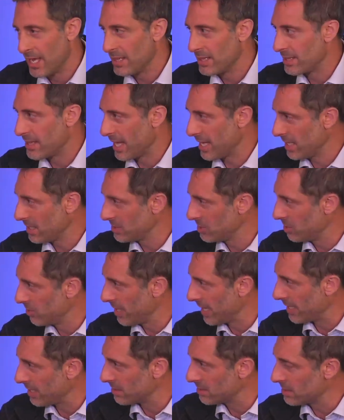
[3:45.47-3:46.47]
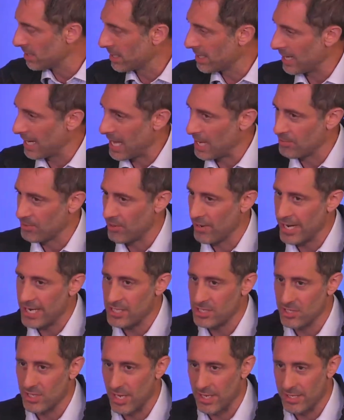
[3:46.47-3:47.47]
Then as you get into
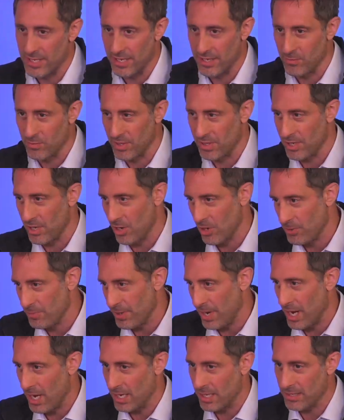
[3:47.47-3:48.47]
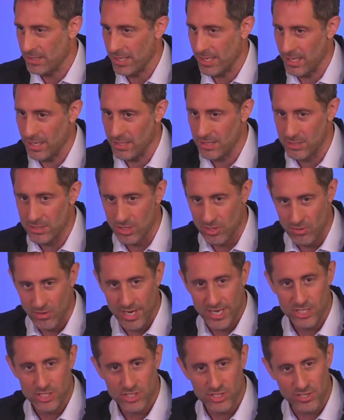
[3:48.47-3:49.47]
collaboration, I think with Copilot, the
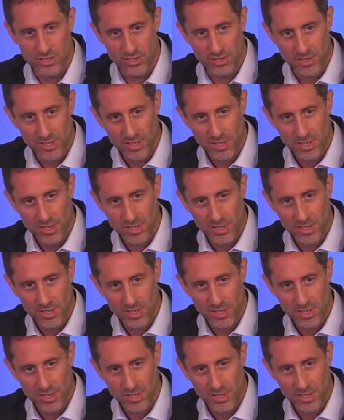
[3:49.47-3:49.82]
integration